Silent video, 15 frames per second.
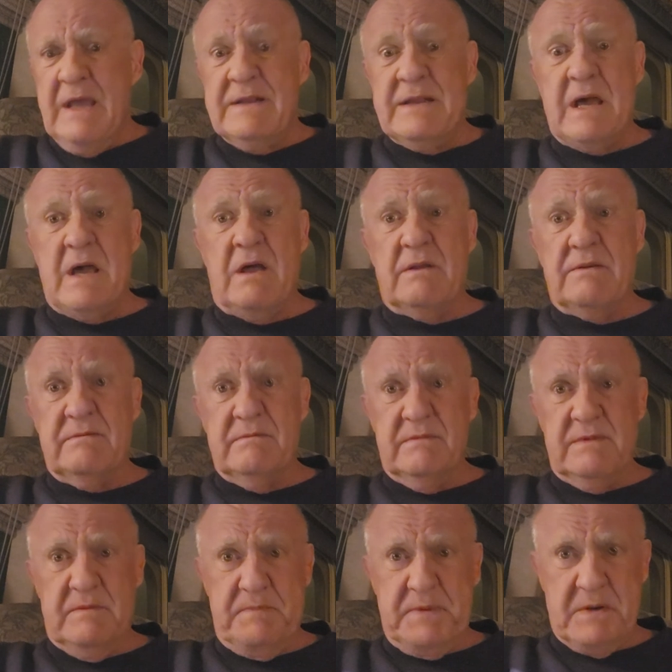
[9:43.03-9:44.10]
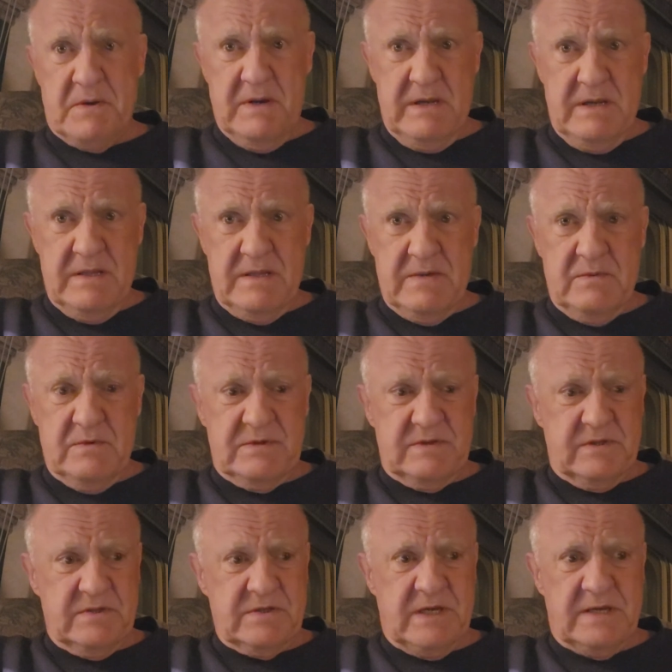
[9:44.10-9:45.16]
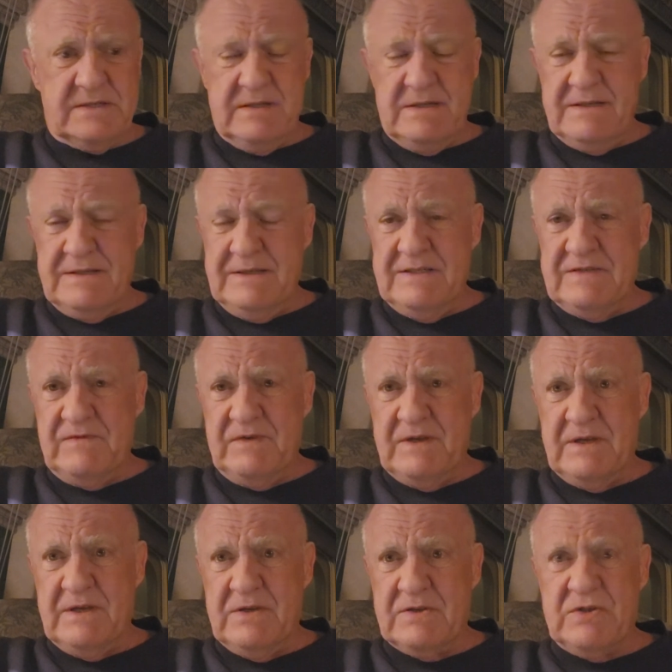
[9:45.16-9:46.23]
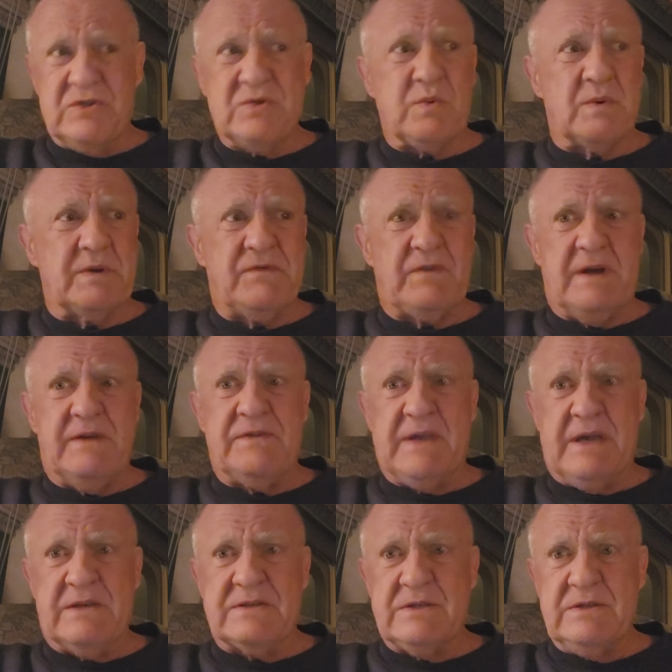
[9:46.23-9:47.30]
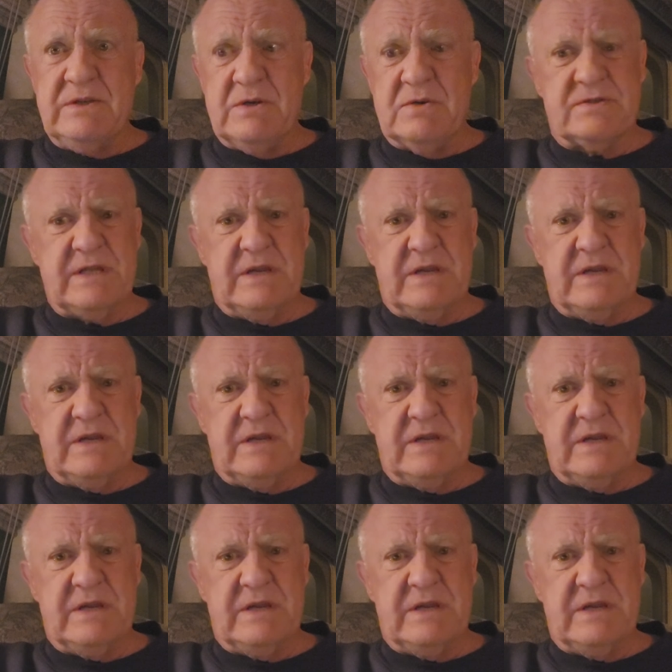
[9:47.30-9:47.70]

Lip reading: Now, the period that was suggested in these videos is 25,000 years.